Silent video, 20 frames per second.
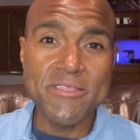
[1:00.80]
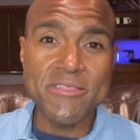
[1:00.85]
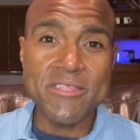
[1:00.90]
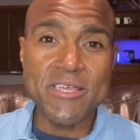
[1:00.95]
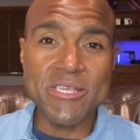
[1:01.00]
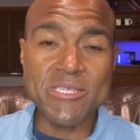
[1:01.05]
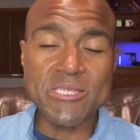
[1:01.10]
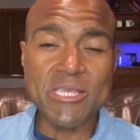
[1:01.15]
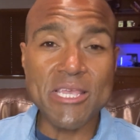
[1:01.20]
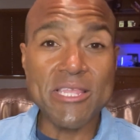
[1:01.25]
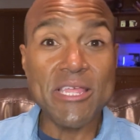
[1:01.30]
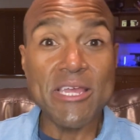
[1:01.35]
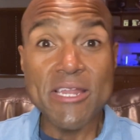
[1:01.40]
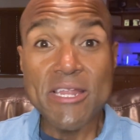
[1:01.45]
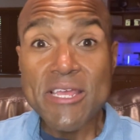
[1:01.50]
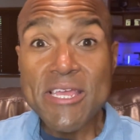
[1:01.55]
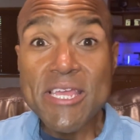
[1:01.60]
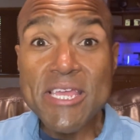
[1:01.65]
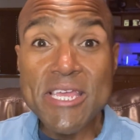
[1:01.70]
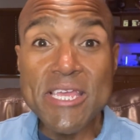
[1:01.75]
They say that
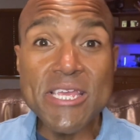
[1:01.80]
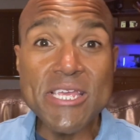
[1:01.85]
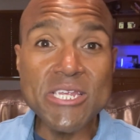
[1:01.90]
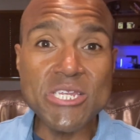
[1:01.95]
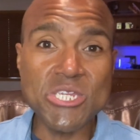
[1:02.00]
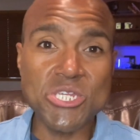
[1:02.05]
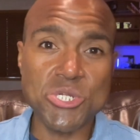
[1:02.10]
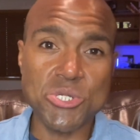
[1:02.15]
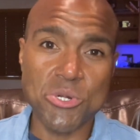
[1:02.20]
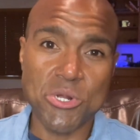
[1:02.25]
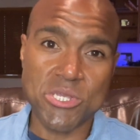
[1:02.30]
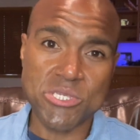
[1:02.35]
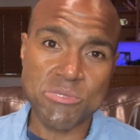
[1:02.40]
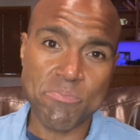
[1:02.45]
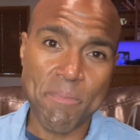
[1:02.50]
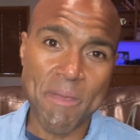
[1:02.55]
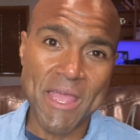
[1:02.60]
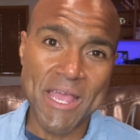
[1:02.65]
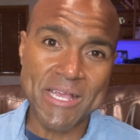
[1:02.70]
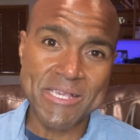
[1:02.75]
he's
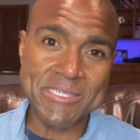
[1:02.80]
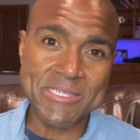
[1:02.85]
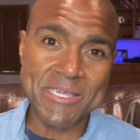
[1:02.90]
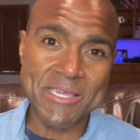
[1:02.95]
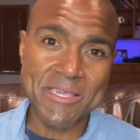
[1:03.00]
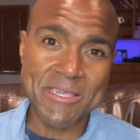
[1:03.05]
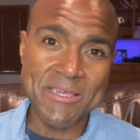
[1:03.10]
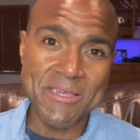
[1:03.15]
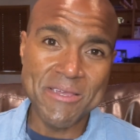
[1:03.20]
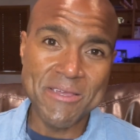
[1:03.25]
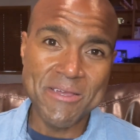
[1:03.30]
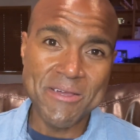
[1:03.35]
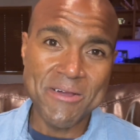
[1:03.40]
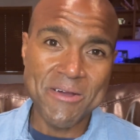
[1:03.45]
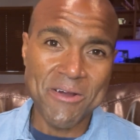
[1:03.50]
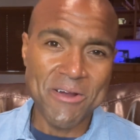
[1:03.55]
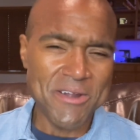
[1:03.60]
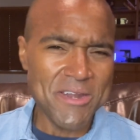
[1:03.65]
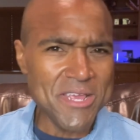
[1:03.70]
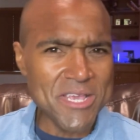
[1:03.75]
trespassing
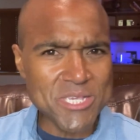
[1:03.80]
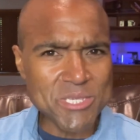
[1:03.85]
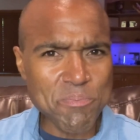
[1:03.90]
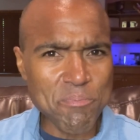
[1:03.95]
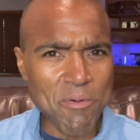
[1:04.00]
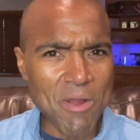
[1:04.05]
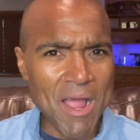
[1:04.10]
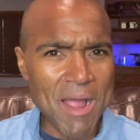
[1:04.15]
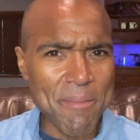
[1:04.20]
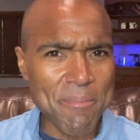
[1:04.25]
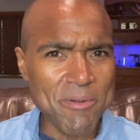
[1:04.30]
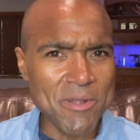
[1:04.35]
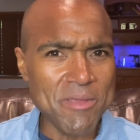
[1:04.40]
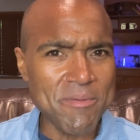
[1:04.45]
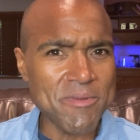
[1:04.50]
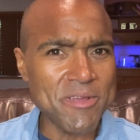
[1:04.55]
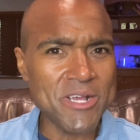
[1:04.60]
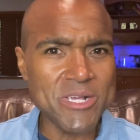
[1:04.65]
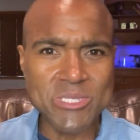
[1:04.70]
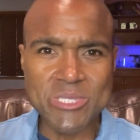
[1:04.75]
on his property
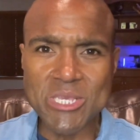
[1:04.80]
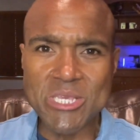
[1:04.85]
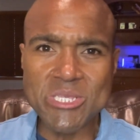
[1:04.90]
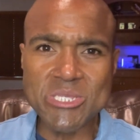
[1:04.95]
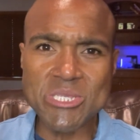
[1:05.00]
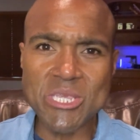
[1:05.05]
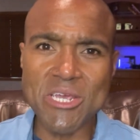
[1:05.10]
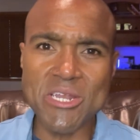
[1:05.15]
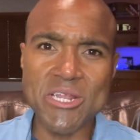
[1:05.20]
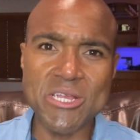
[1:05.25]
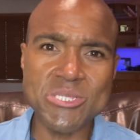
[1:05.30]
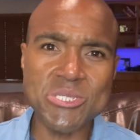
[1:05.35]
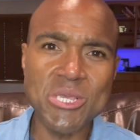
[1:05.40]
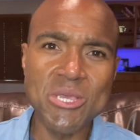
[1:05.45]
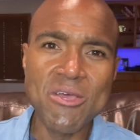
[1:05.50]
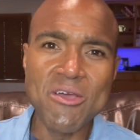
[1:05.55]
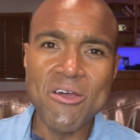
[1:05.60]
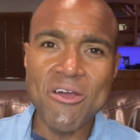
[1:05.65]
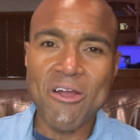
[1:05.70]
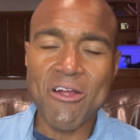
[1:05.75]
because these tenants
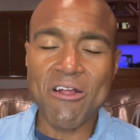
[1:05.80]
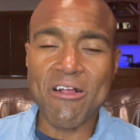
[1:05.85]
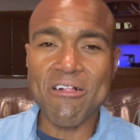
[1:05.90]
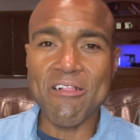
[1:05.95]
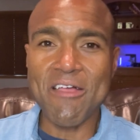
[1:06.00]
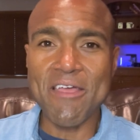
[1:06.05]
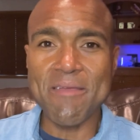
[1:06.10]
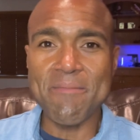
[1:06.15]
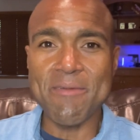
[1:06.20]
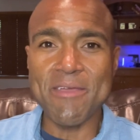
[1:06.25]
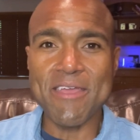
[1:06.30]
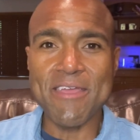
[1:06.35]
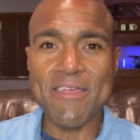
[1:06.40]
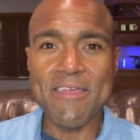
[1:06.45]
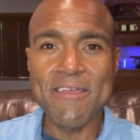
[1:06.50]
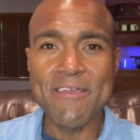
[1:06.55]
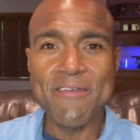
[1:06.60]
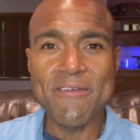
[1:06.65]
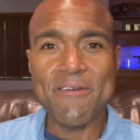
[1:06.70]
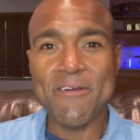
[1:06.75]
are claiming,
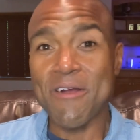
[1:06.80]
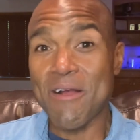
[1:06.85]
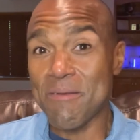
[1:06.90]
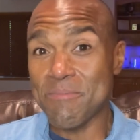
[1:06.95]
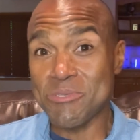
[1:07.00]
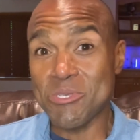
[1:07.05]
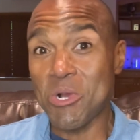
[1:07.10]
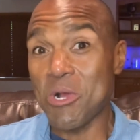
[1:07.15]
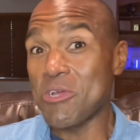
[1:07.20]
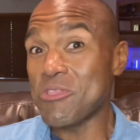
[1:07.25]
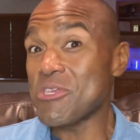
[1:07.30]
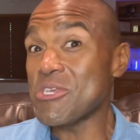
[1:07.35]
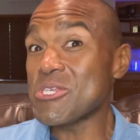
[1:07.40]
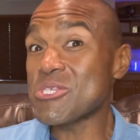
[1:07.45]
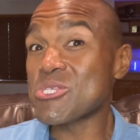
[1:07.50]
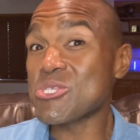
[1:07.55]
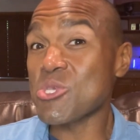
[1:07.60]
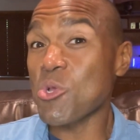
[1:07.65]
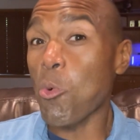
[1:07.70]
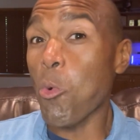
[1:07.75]
or I'm sorry, these
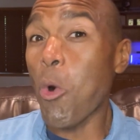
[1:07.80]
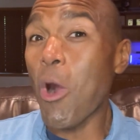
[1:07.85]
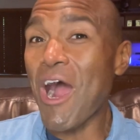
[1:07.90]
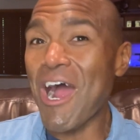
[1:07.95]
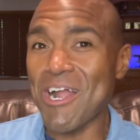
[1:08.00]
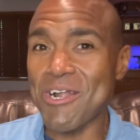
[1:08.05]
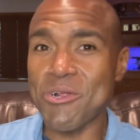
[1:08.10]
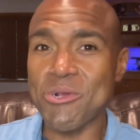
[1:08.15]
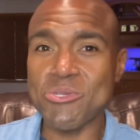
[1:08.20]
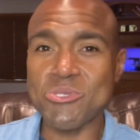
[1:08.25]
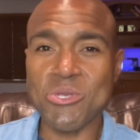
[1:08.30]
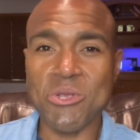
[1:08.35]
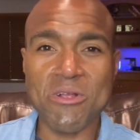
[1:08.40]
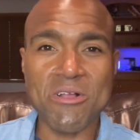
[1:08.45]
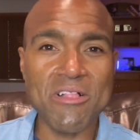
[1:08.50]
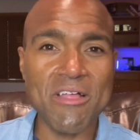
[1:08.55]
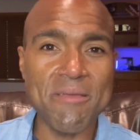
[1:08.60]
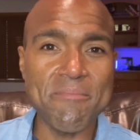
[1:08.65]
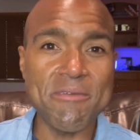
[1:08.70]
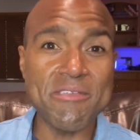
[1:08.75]
squatters are
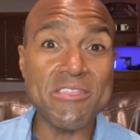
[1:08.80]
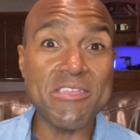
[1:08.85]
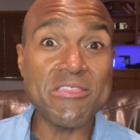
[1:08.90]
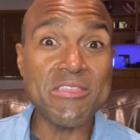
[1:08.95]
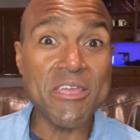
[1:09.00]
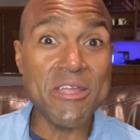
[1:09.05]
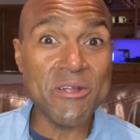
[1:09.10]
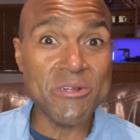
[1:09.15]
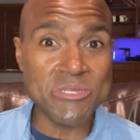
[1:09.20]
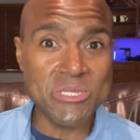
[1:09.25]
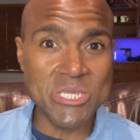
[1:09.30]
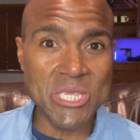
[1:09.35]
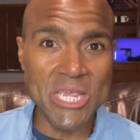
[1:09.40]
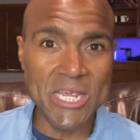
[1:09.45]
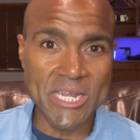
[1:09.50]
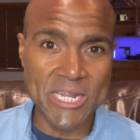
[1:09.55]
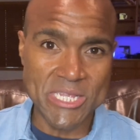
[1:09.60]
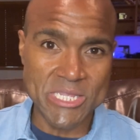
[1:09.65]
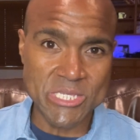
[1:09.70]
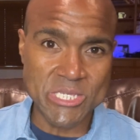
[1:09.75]
claiming that they're
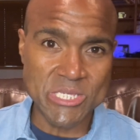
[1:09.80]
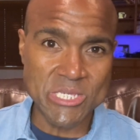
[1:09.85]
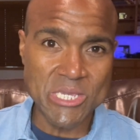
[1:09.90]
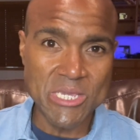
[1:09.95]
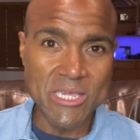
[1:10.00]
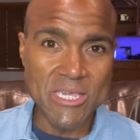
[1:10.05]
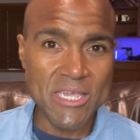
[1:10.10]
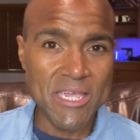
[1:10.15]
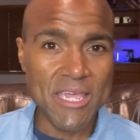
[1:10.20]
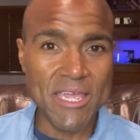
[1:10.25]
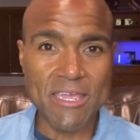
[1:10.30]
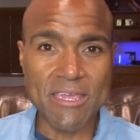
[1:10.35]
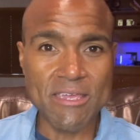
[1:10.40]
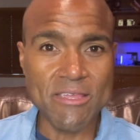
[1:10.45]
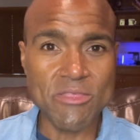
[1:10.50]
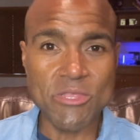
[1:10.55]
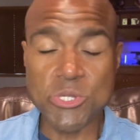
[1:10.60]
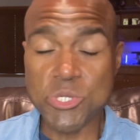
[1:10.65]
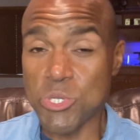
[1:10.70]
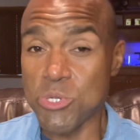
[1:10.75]
tenants.
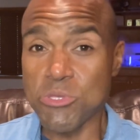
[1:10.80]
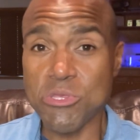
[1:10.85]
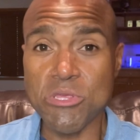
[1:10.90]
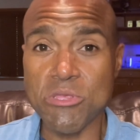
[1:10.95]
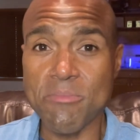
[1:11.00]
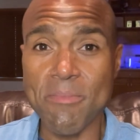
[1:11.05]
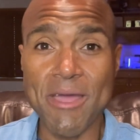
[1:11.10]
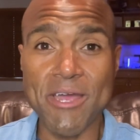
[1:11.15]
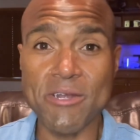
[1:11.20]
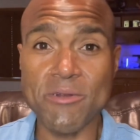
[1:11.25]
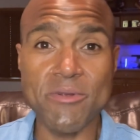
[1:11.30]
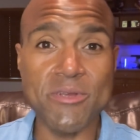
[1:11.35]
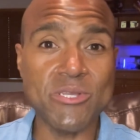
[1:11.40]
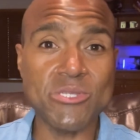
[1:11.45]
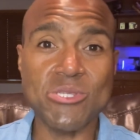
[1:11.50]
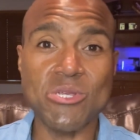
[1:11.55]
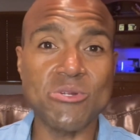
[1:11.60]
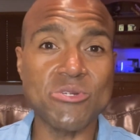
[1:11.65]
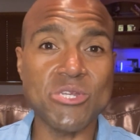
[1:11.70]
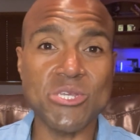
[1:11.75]
And the truth of the matter is
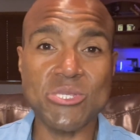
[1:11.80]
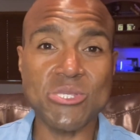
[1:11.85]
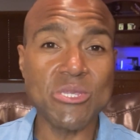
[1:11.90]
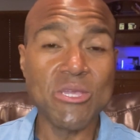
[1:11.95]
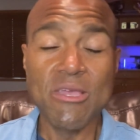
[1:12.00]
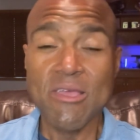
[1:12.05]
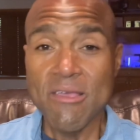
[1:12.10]
they're just,